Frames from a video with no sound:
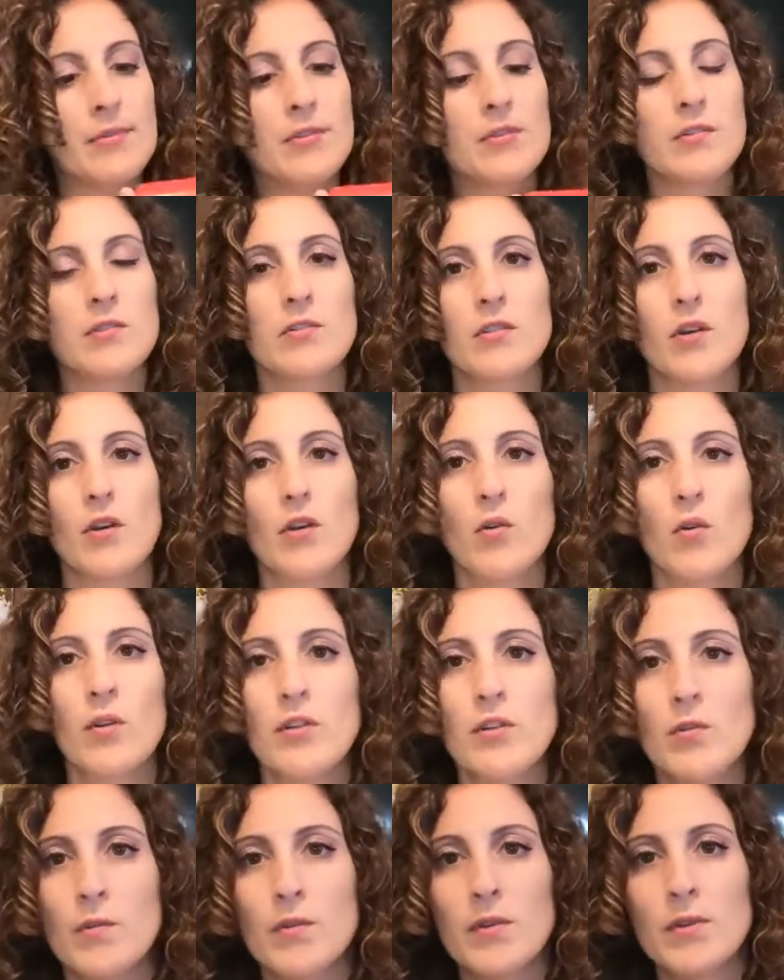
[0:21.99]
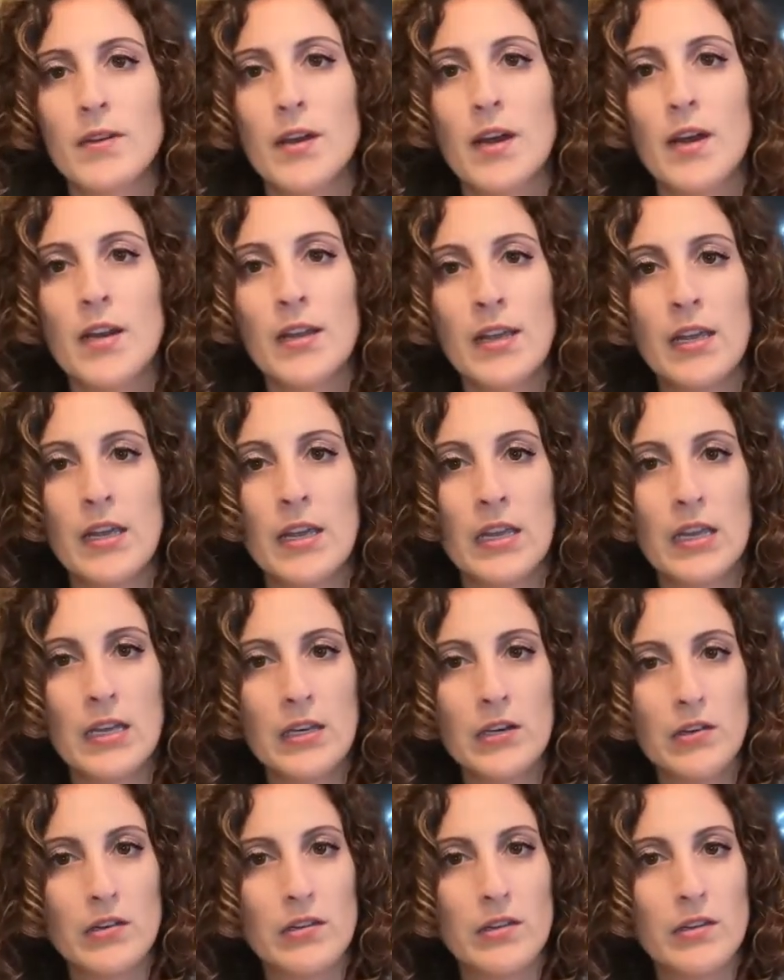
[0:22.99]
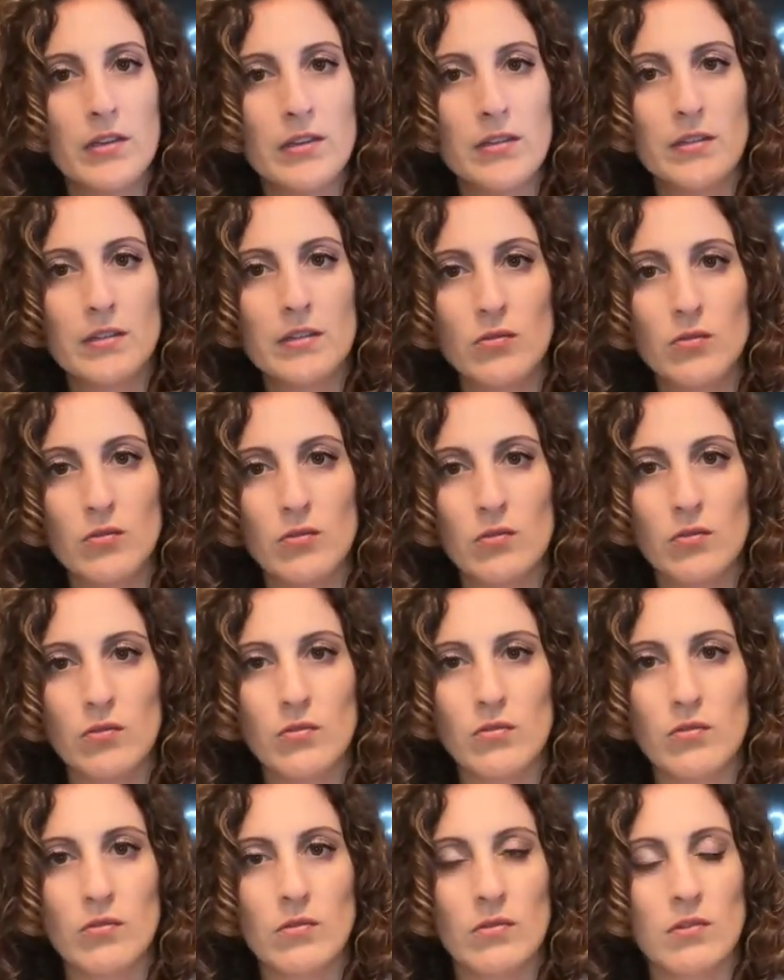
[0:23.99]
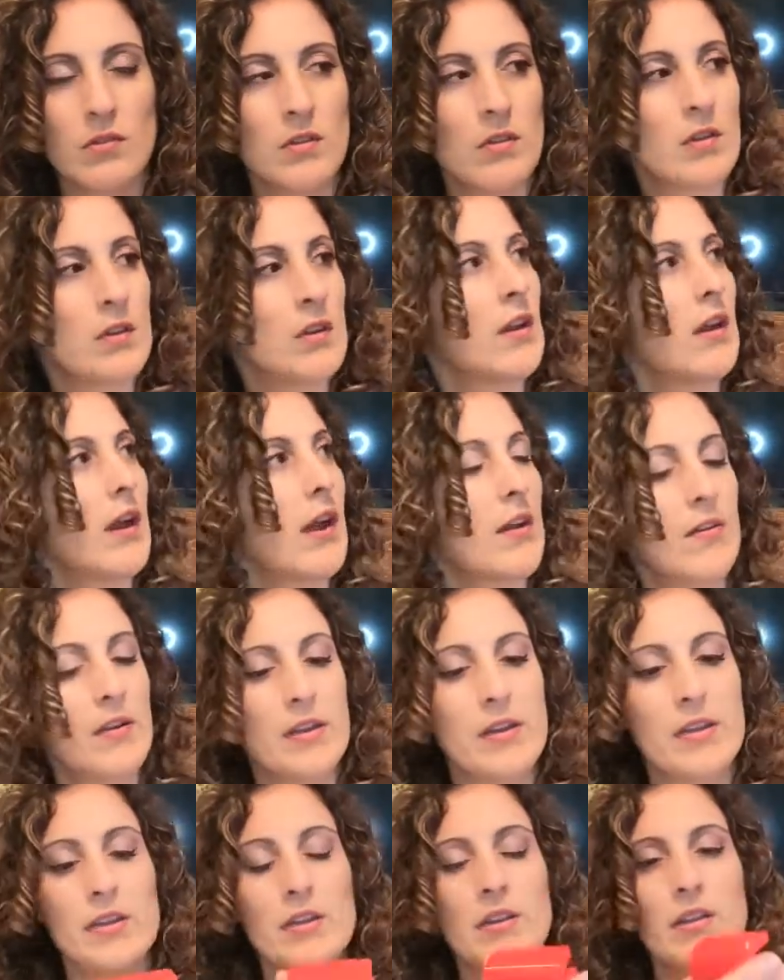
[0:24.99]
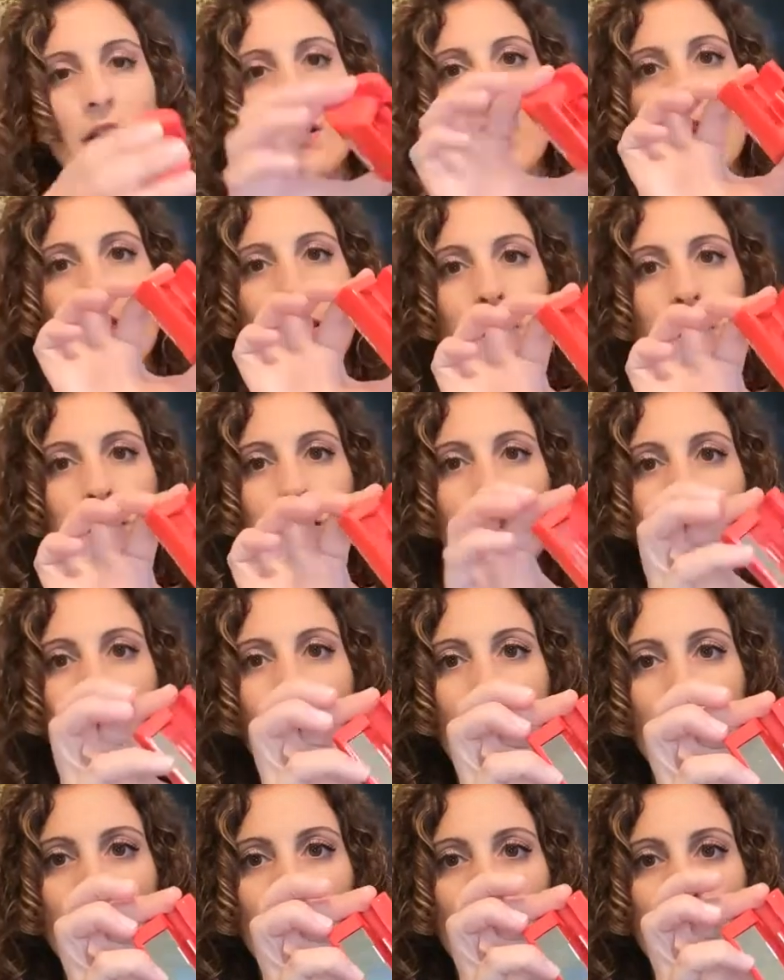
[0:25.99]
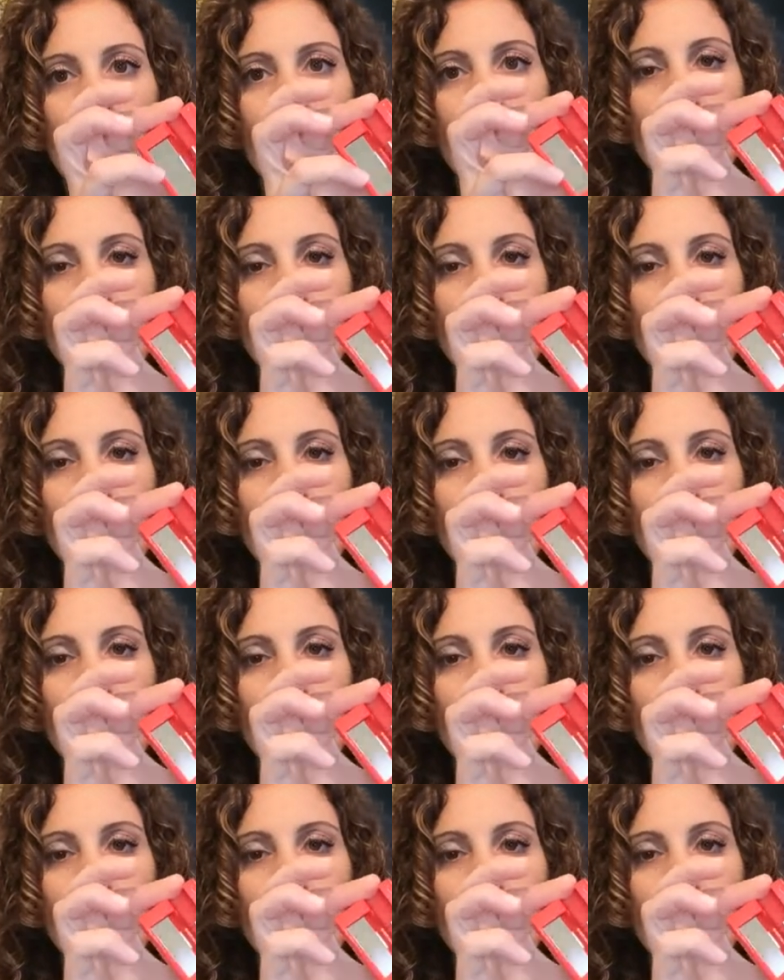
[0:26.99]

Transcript: So you put it in this little guy right here, and this is kind of like a